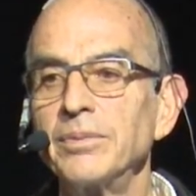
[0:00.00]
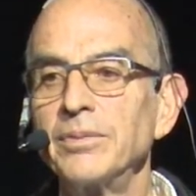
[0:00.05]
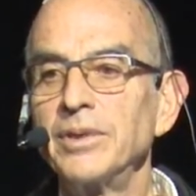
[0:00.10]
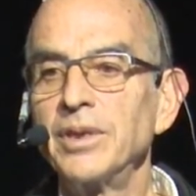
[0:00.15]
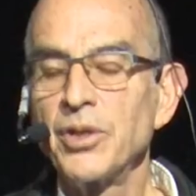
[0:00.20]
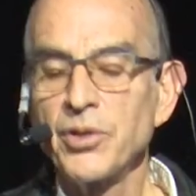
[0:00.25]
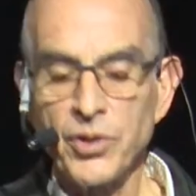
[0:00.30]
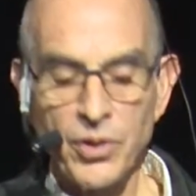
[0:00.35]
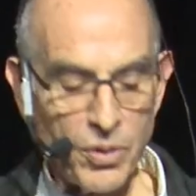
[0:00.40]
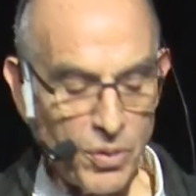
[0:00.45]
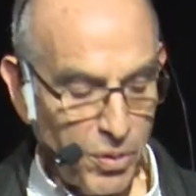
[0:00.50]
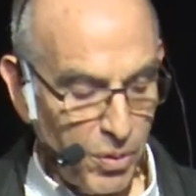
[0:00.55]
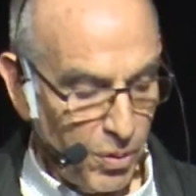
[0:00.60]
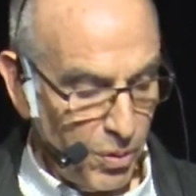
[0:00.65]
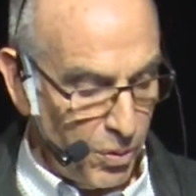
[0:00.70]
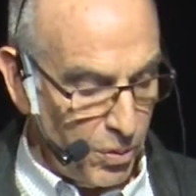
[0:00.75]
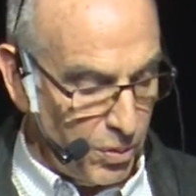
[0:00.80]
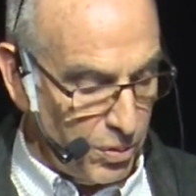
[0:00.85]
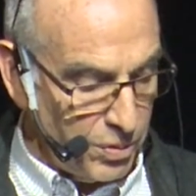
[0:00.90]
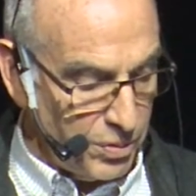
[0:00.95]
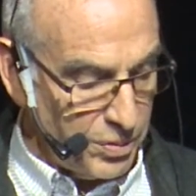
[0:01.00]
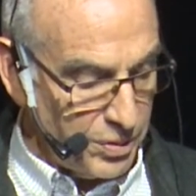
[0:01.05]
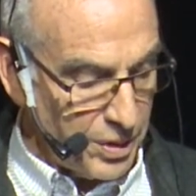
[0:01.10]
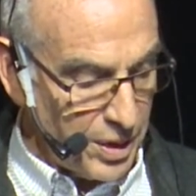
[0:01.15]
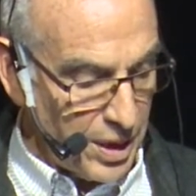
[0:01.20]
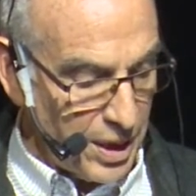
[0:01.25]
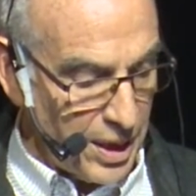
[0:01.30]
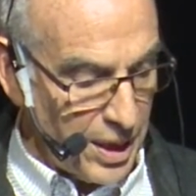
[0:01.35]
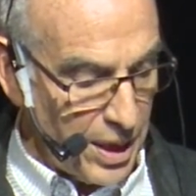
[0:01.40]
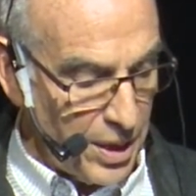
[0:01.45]
There's a whole
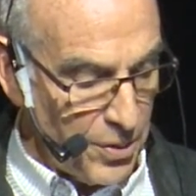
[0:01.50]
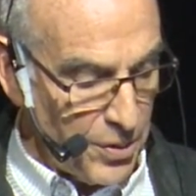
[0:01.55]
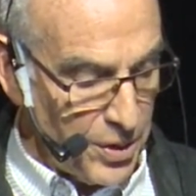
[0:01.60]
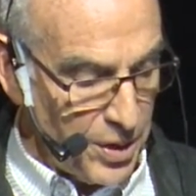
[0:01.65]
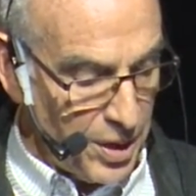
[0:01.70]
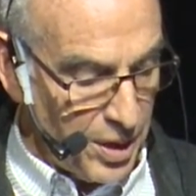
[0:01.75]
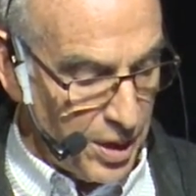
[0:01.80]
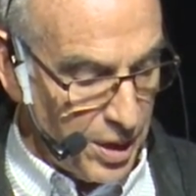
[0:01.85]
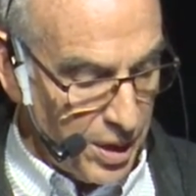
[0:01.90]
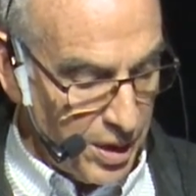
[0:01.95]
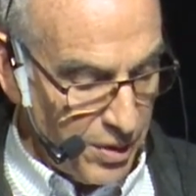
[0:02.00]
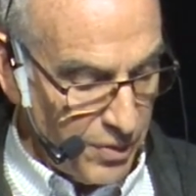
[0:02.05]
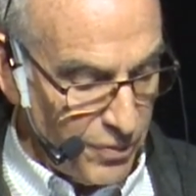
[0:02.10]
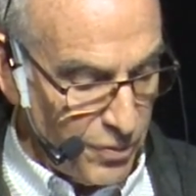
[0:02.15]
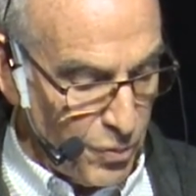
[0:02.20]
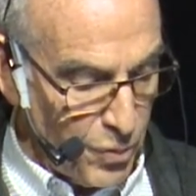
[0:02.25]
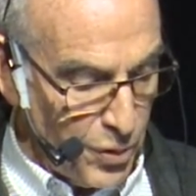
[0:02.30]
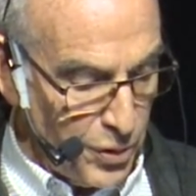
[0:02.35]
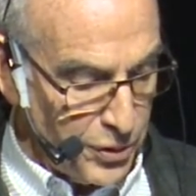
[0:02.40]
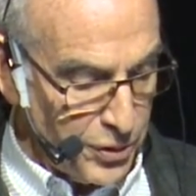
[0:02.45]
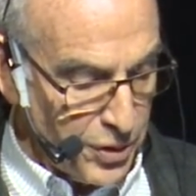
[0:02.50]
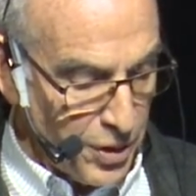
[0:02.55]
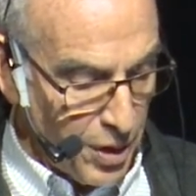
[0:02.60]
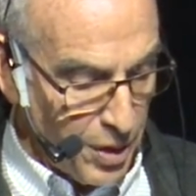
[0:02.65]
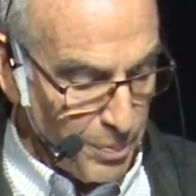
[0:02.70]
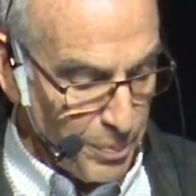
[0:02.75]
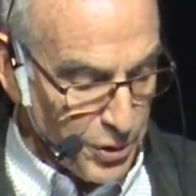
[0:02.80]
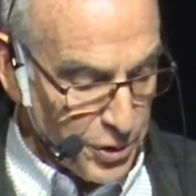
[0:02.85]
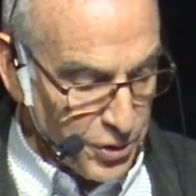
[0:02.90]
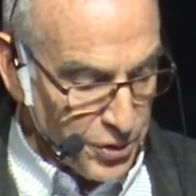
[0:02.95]
area of wood
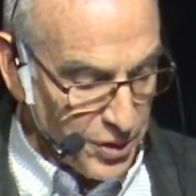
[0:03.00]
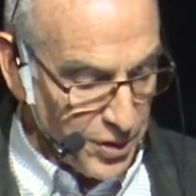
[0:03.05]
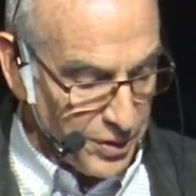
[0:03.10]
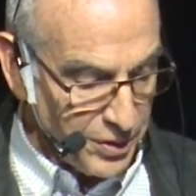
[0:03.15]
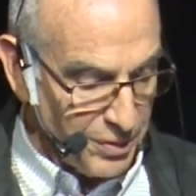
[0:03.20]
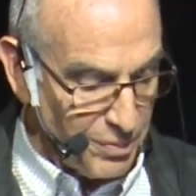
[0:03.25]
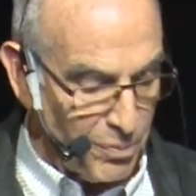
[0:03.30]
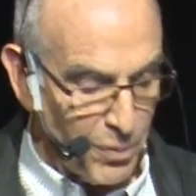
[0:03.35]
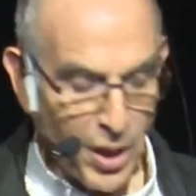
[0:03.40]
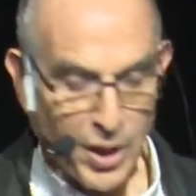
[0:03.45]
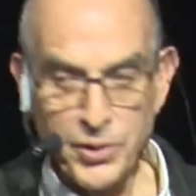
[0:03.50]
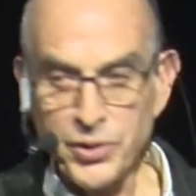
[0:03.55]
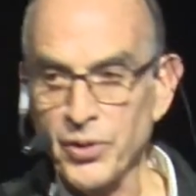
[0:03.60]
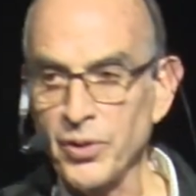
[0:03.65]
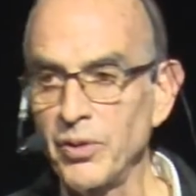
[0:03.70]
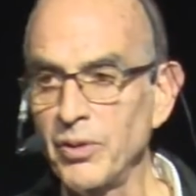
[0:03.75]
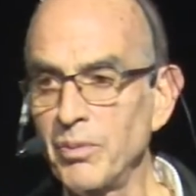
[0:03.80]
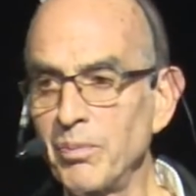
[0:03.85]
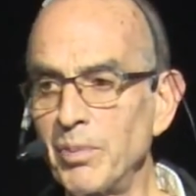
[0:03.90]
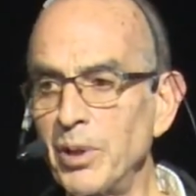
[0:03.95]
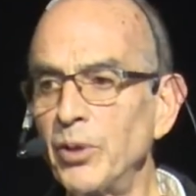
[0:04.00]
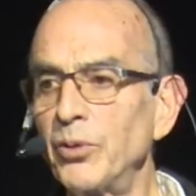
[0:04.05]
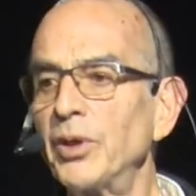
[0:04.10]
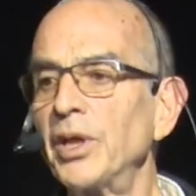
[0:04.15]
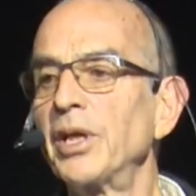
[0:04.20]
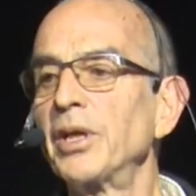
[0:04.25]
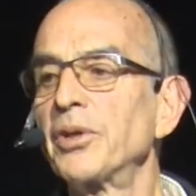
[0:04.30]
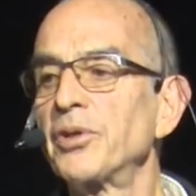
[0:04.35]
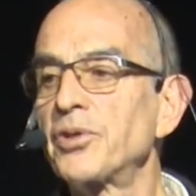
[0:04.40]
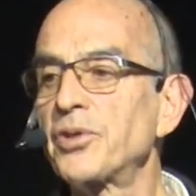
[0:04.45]
composite modular
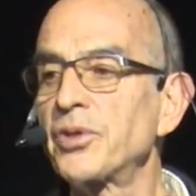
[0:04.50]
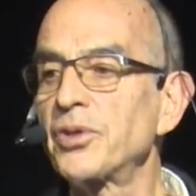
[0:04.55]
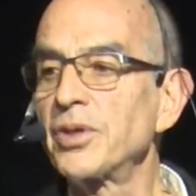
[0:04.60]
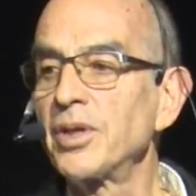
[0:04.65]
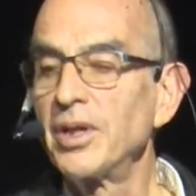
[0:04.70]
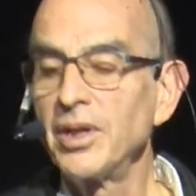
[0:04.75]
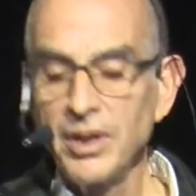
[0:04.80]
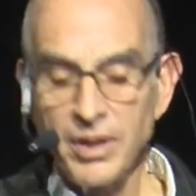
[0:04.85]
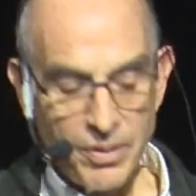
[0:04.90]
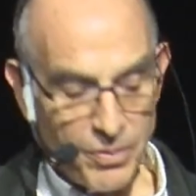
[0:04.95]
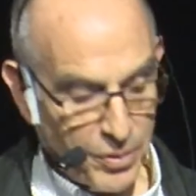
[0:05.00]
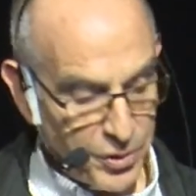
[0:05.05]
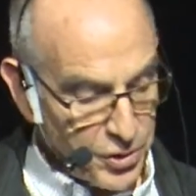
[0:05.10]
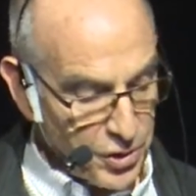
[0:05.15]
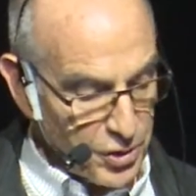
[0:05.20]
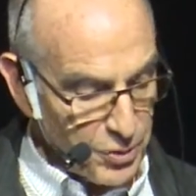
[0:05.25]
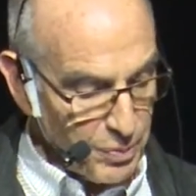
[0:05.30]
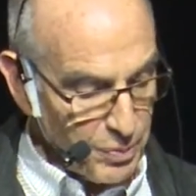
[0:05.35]
buildings, which is